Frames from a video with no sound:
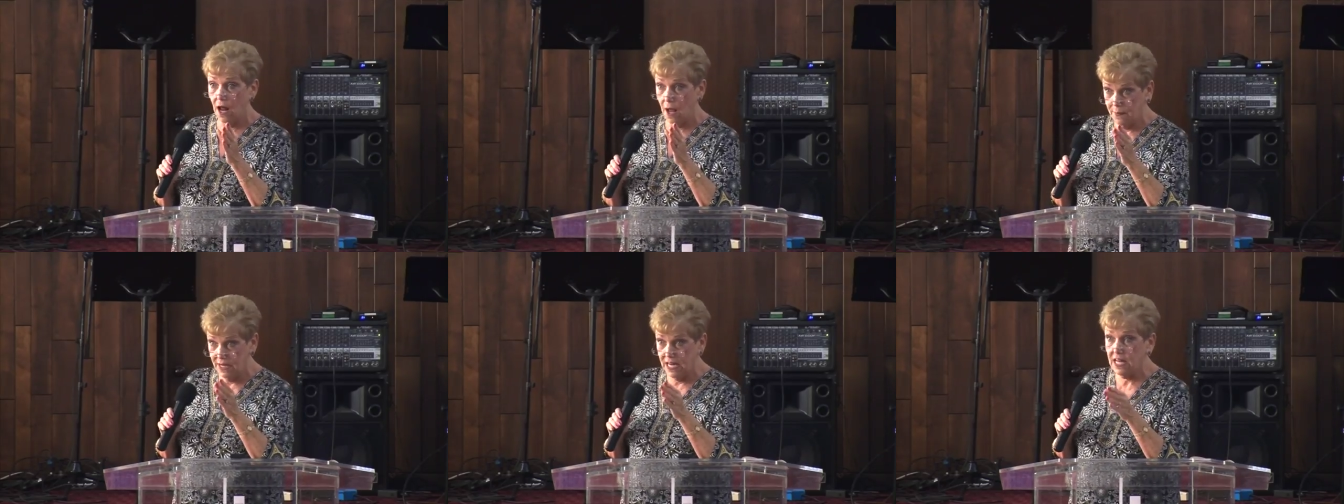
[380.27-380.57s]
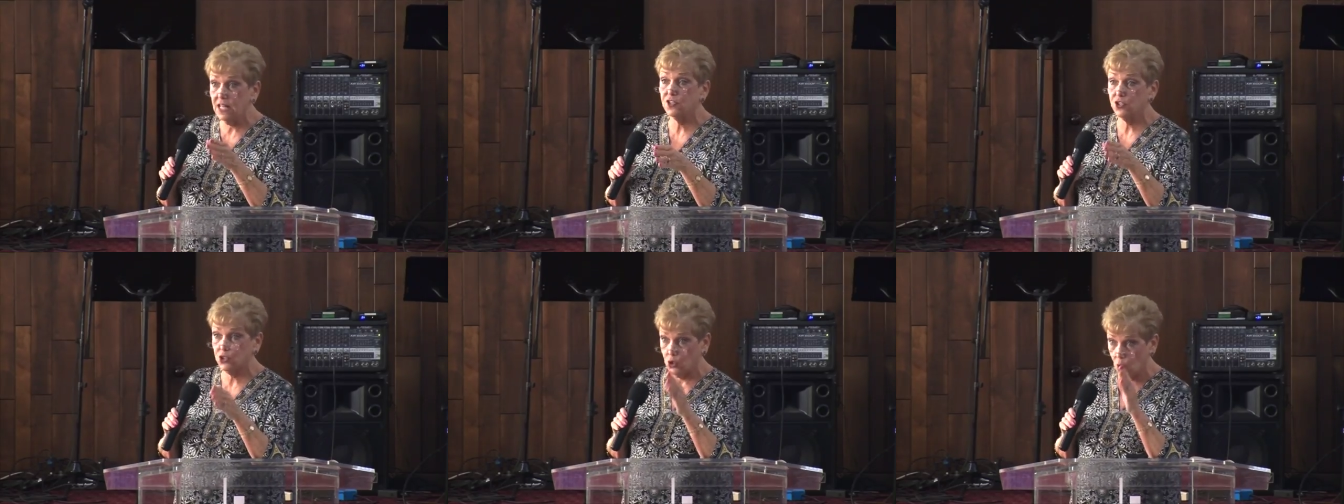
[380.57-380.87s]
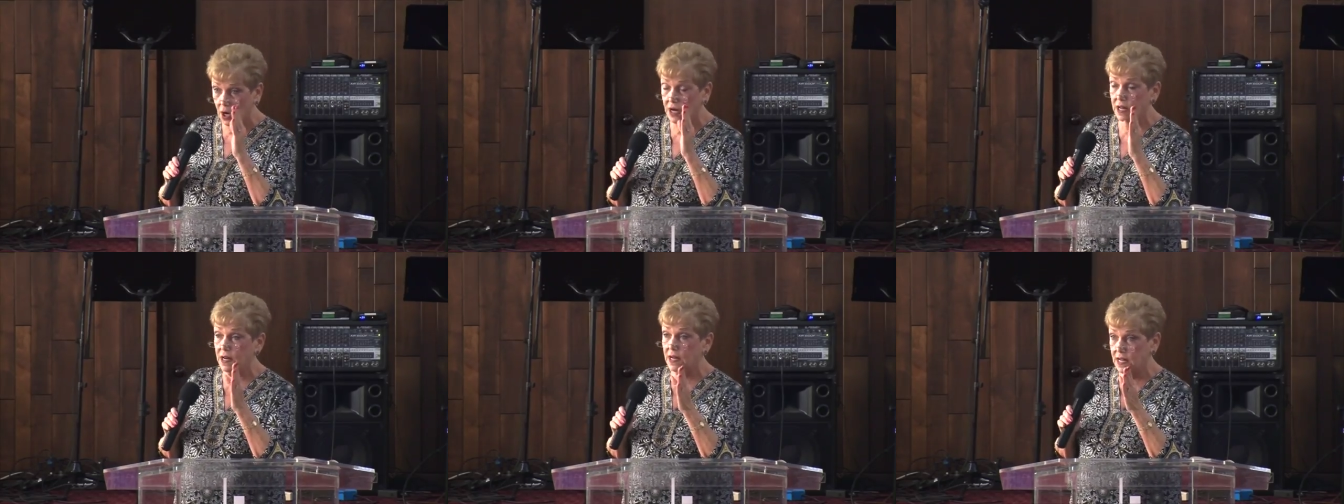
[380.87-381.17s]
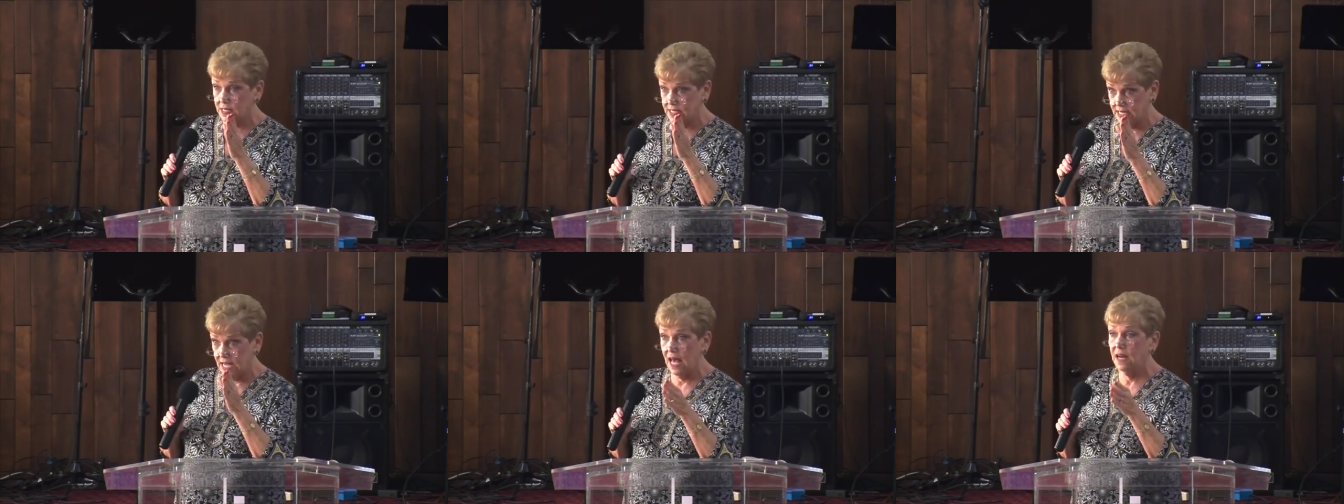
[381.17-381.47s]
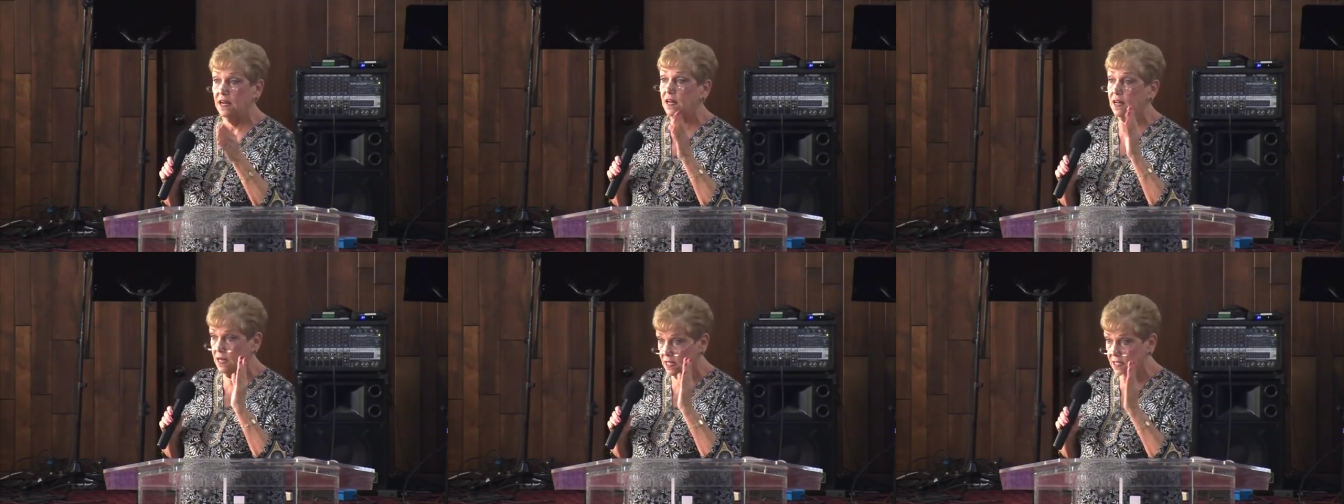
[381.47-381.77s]
I mean, it started at
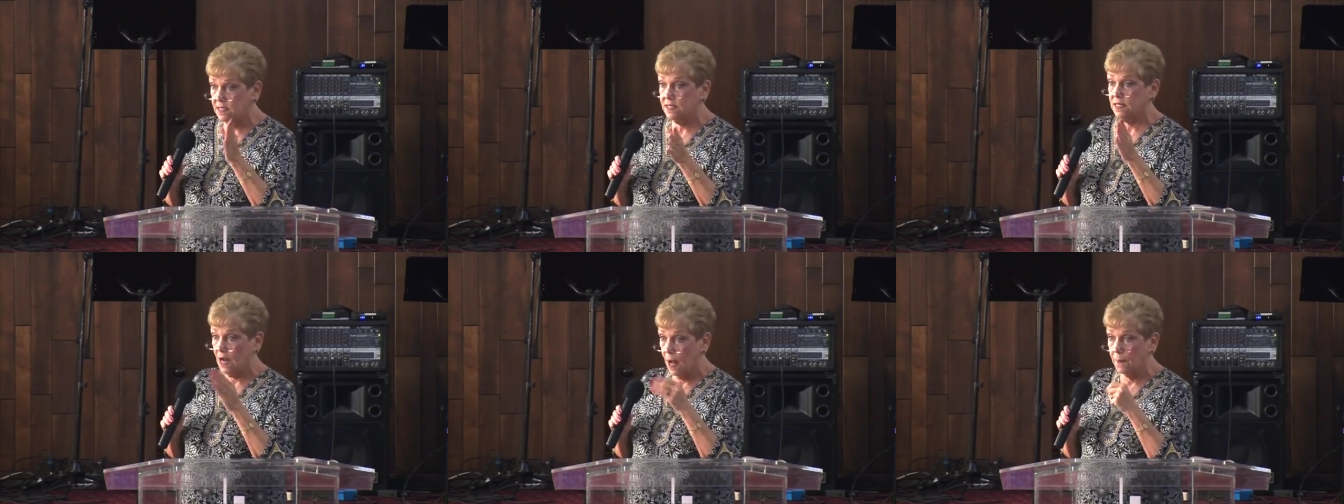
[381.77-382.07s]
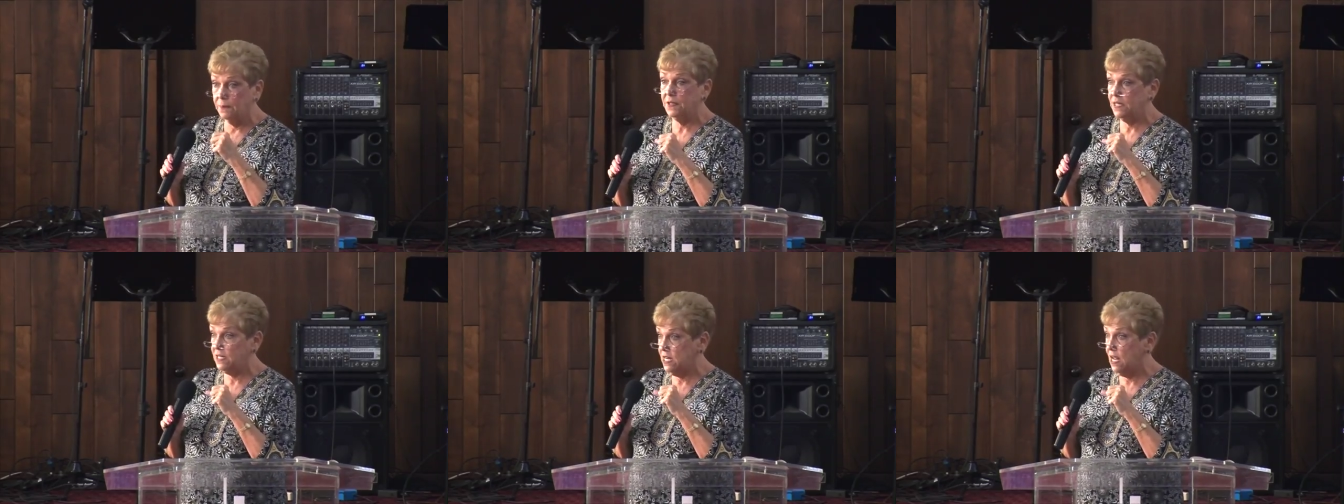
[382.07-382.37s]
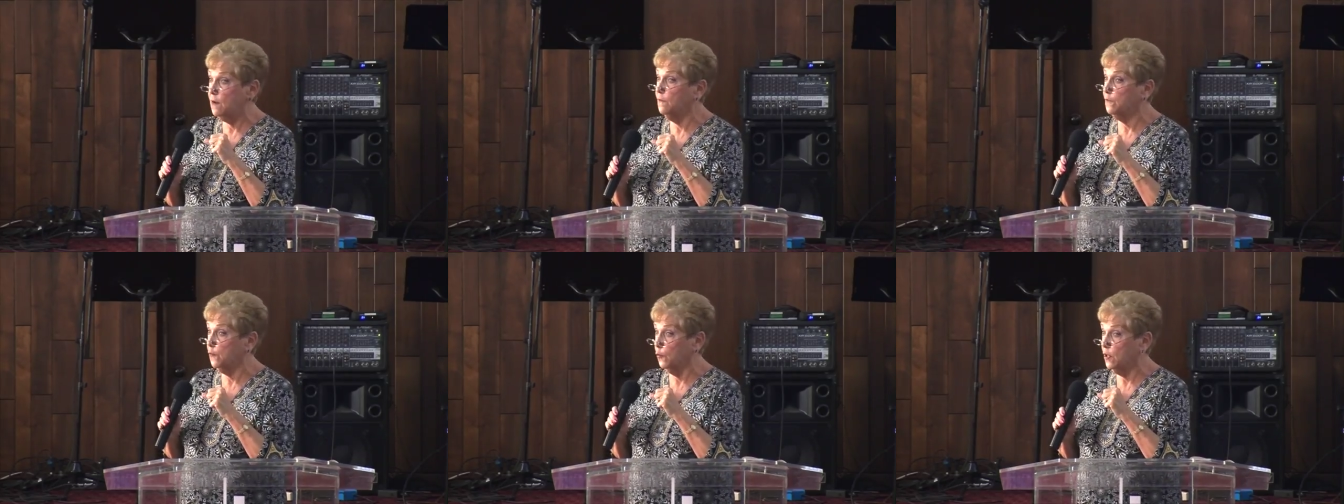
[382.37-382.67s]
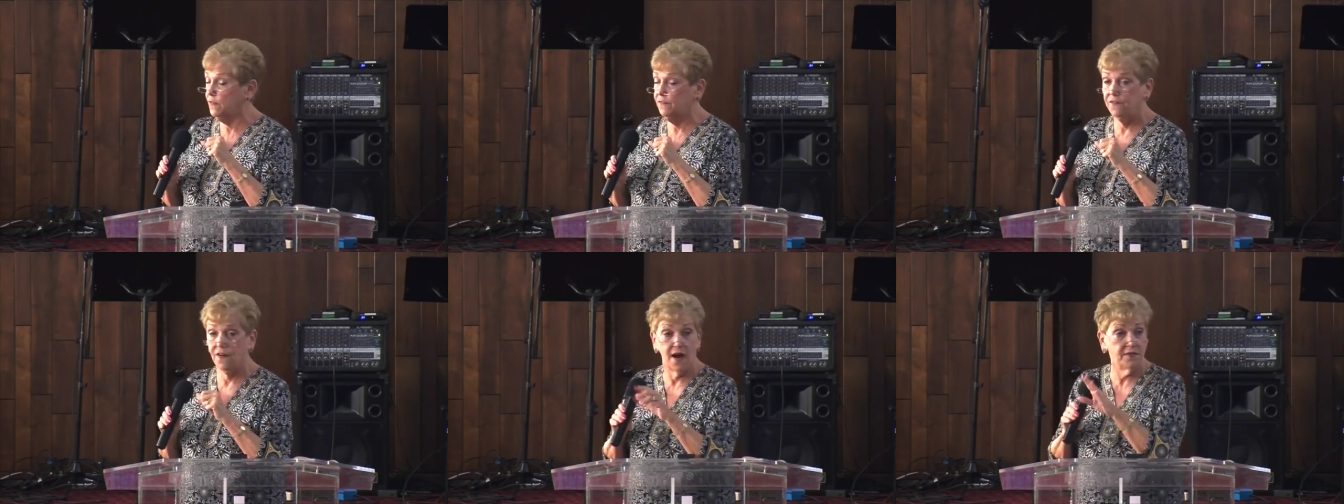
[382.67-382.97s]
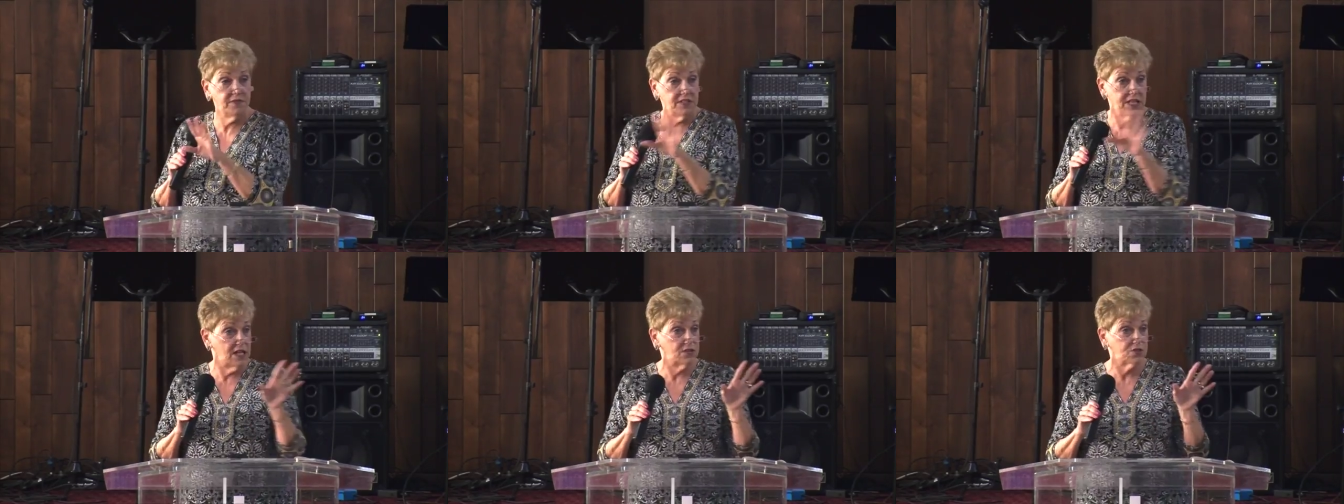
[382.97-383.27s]
10 and it stopped at
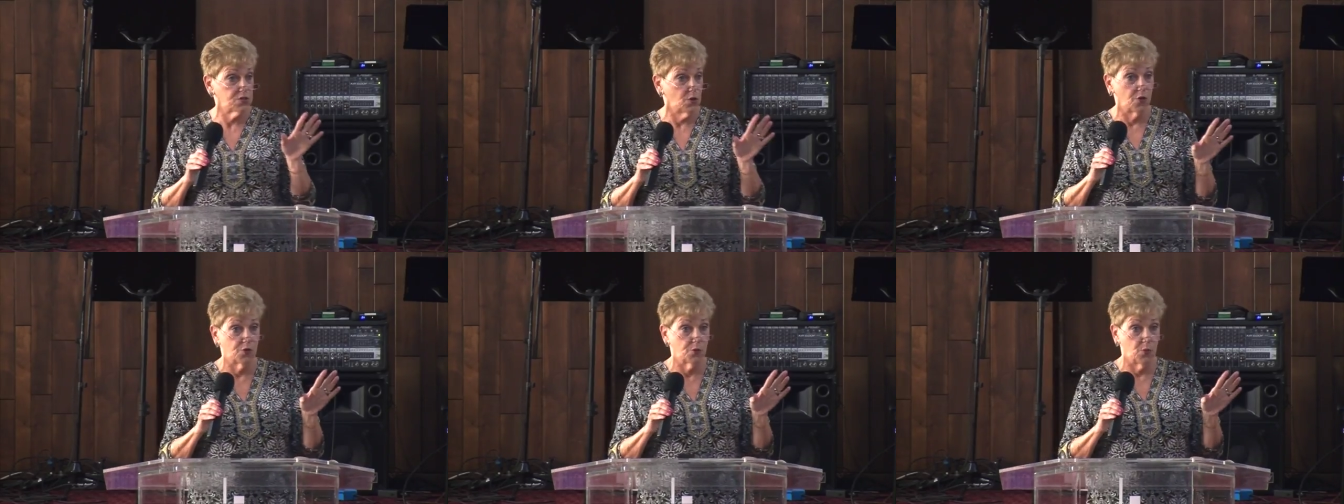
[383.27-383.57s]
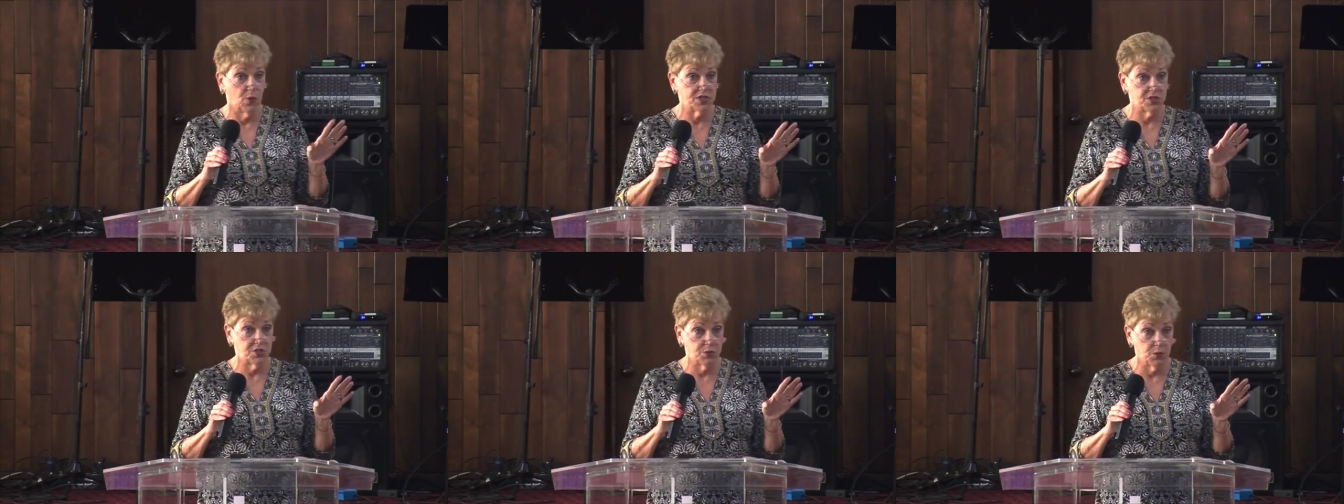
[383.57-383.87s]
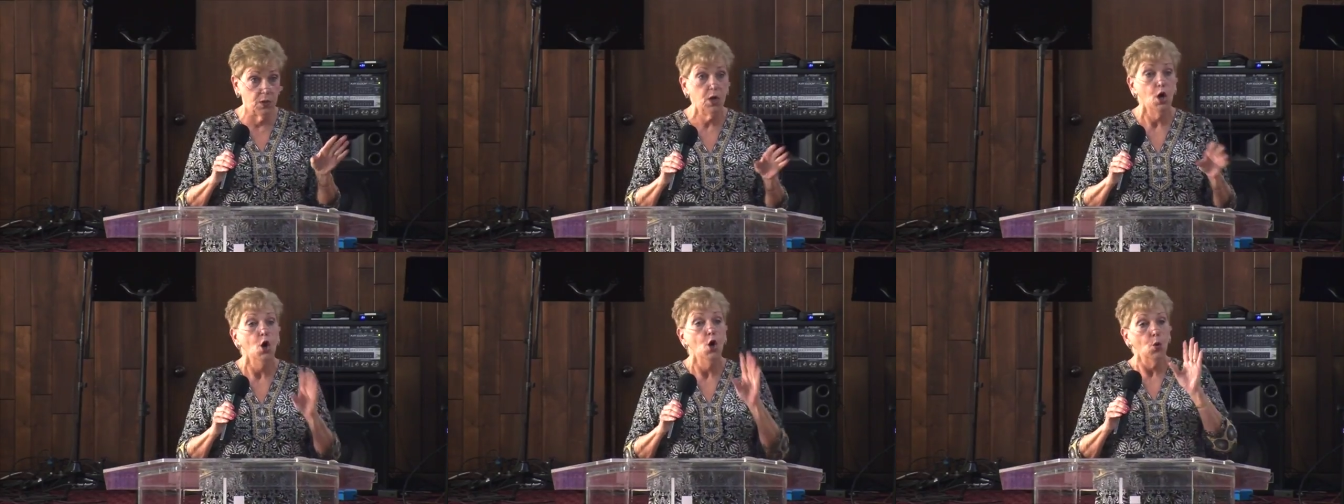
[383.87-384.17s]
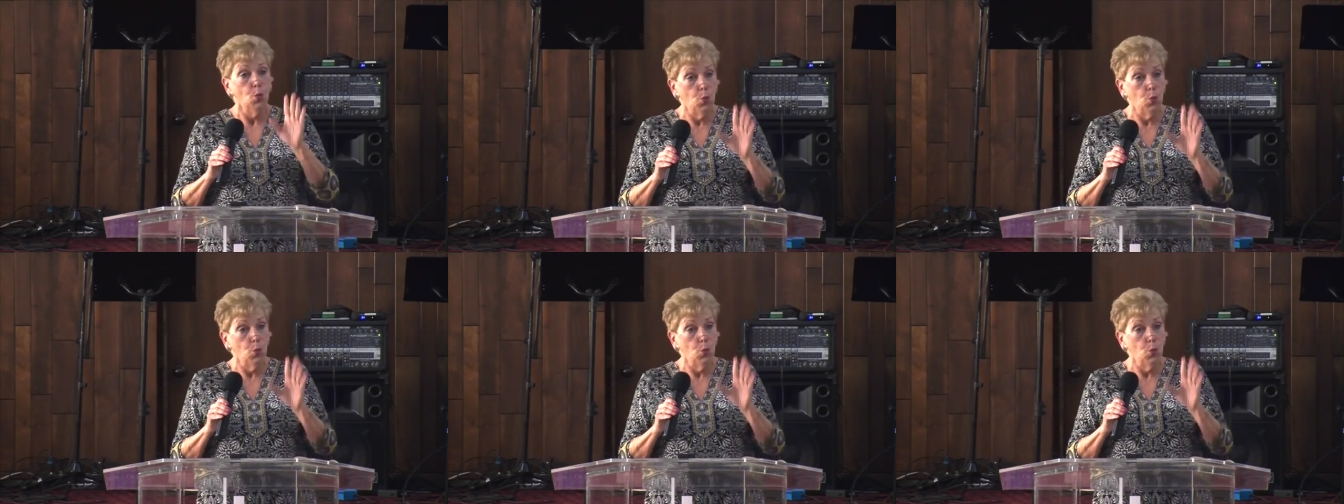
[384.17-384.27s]
10:45, and that's all there was to it.